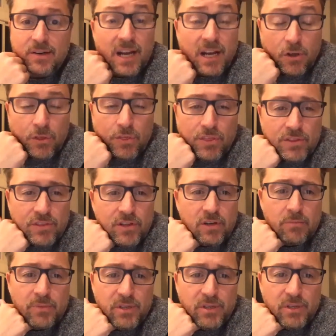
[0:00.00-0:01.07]
health, their
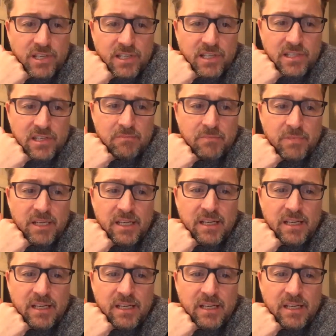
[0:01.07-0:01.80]
immune system,